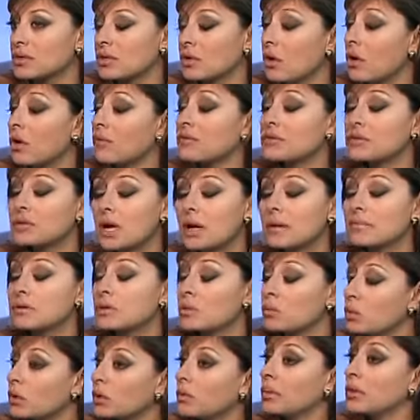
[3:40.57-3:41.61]
And oftentimes it
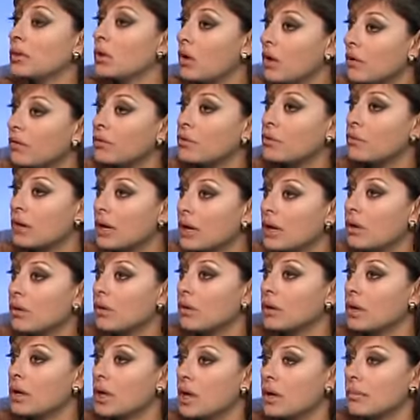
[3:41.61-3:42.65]
will be off the record,